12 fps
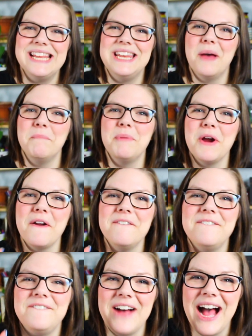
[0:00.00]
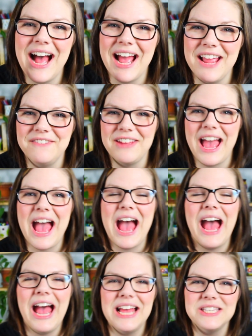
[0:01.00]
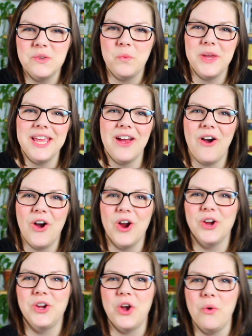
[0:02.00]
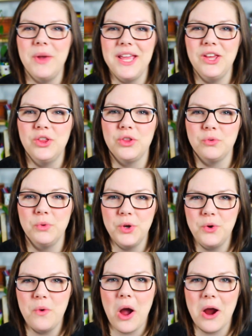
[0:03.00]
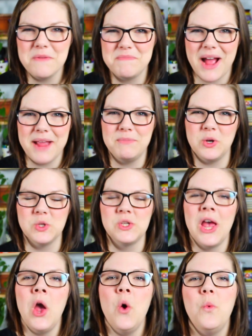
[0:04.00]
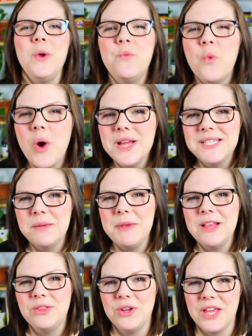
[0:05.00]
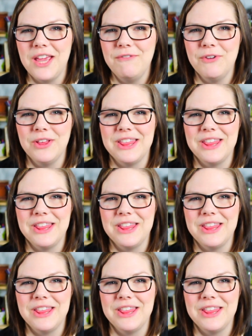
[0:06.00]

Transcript: Number 5, as we are going through our Bibles, we want to be looking for